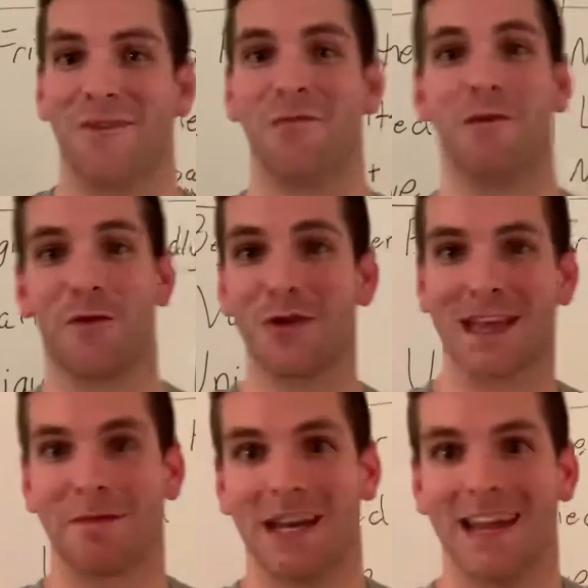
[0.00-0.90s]
before you
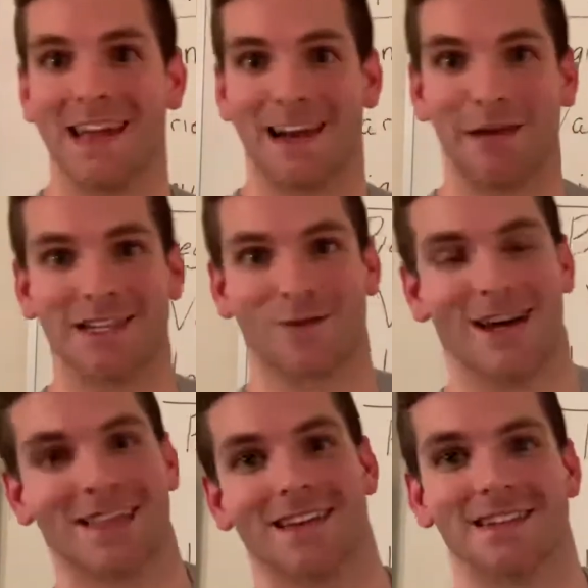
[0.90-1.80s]
think i'm an idiot i meant to
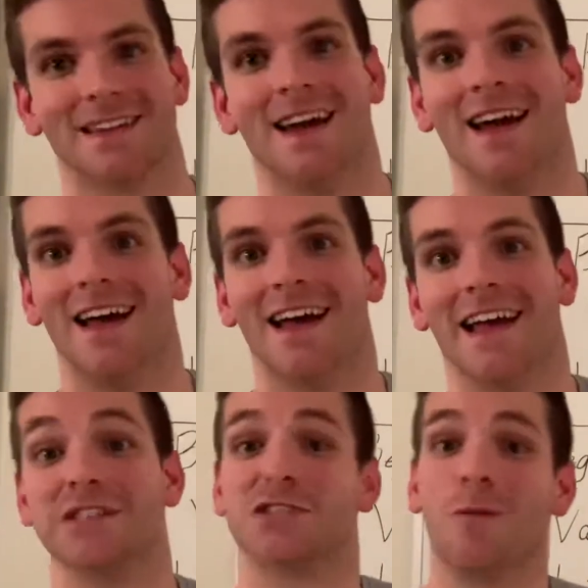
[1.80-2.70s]
write this
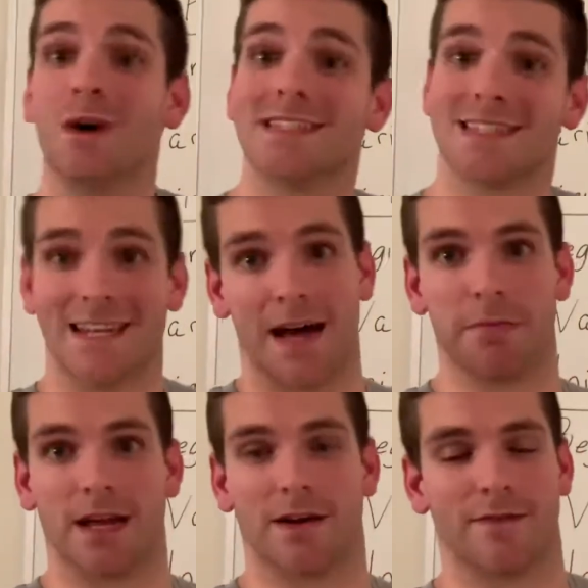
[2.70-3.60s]
in some ways it's not
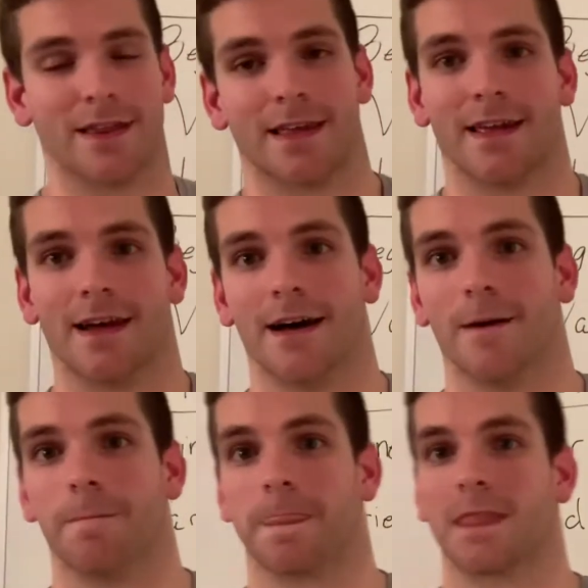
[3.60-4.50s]
beginner friendly
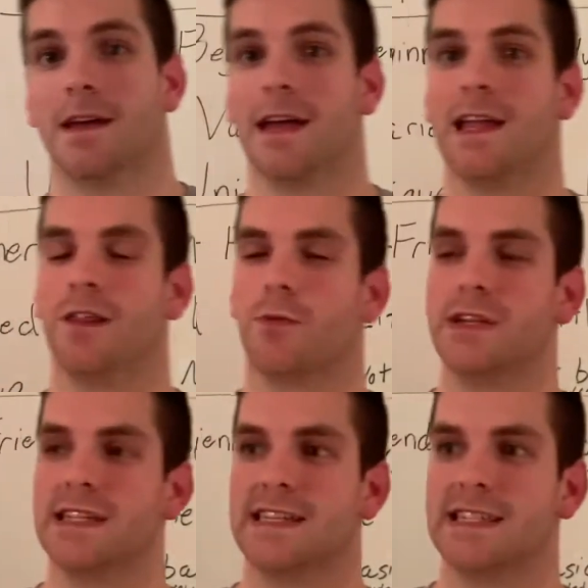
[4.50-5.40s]
um, and the
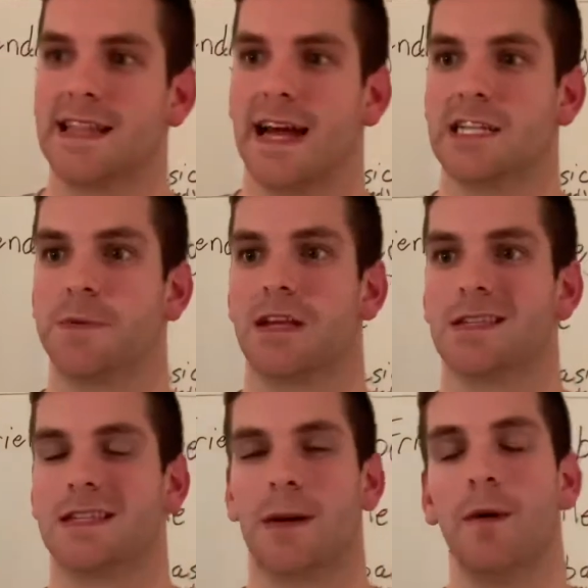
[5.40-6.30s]
reason i say that is
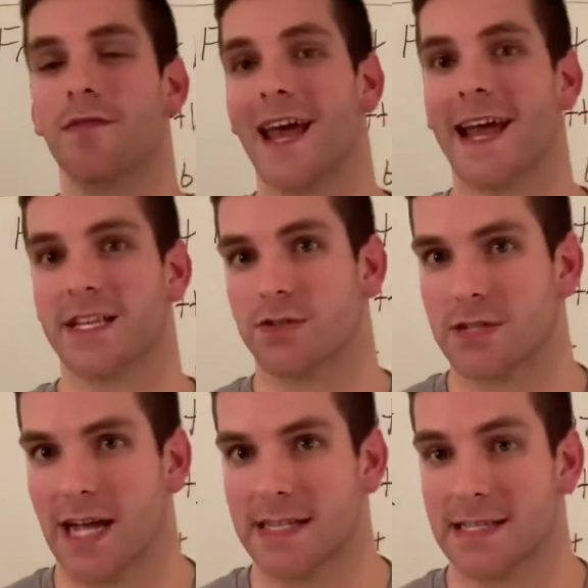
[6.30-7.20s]
because some of the
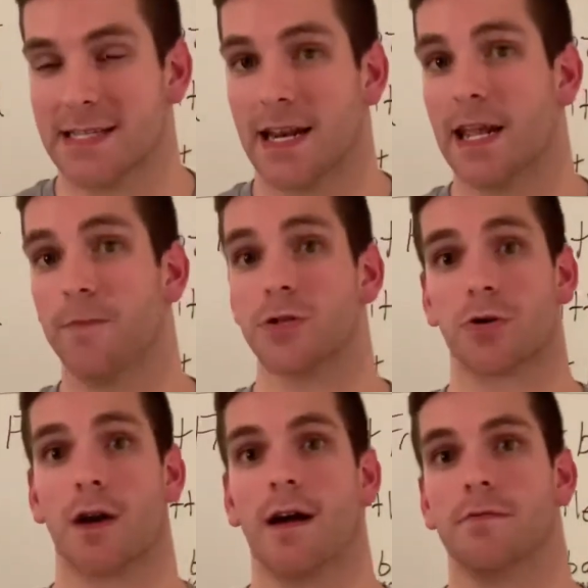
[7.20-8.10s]
exercises that he
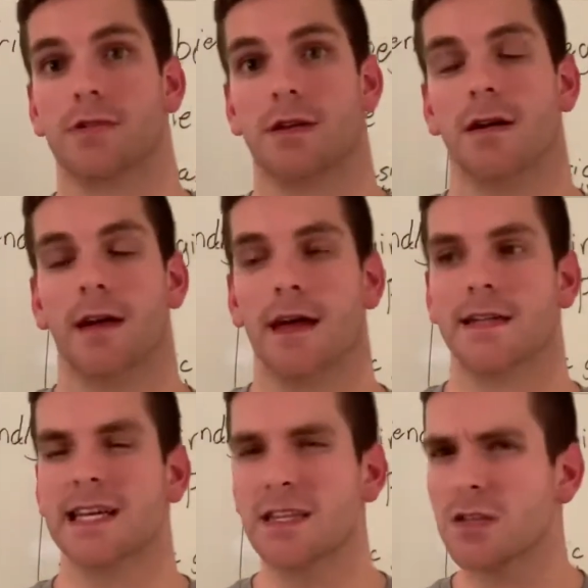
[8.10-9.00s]
prescribes and
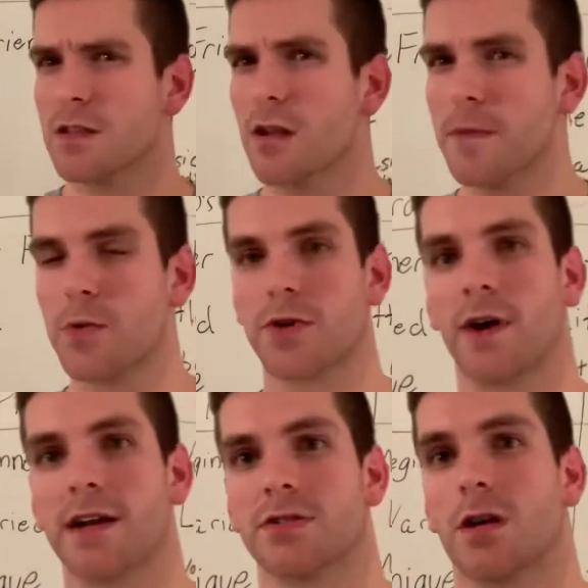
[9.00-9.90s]
take this a little bit with a
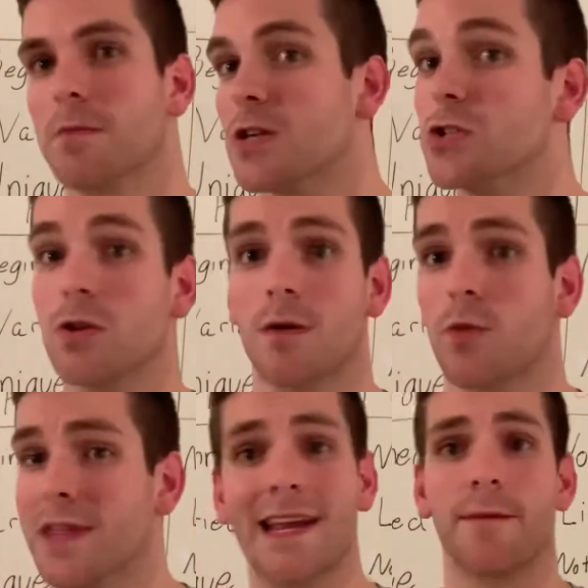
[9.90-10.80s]
grain of salt because you
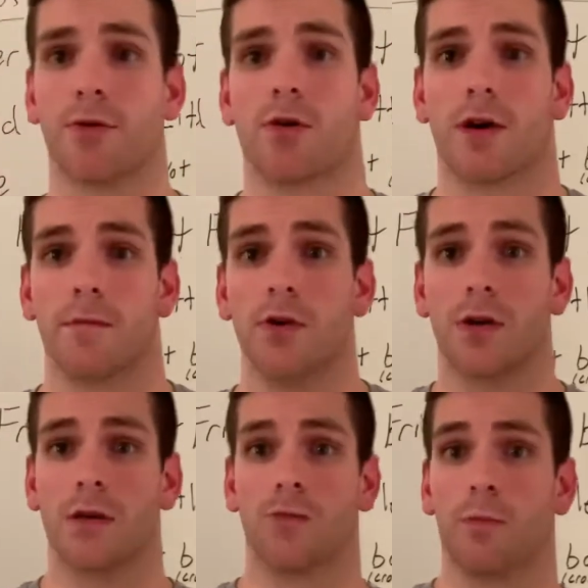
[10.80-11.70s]
with any program you
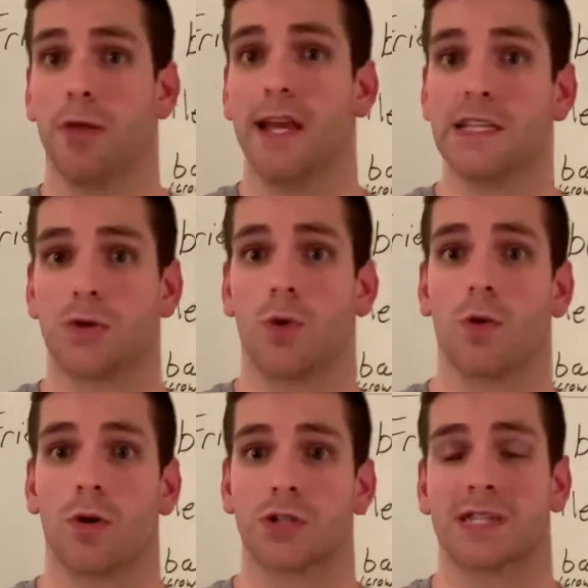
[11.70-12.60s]
can replace
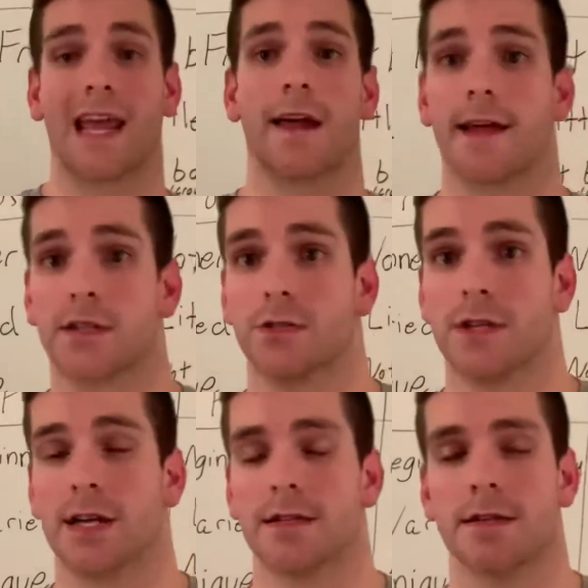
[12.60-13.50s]
or scale
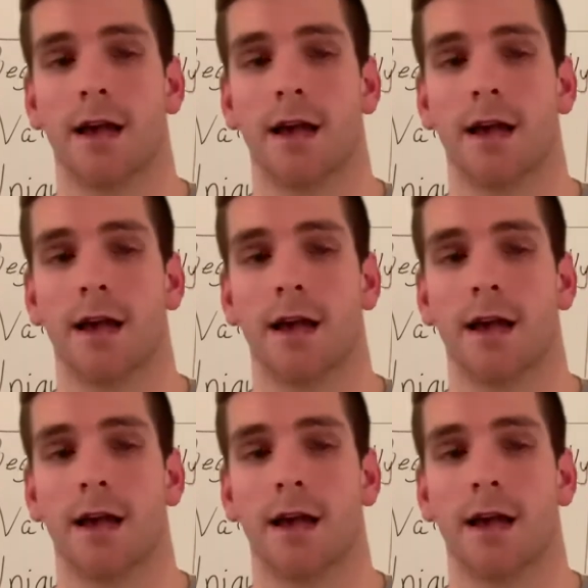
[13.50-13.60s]
exercises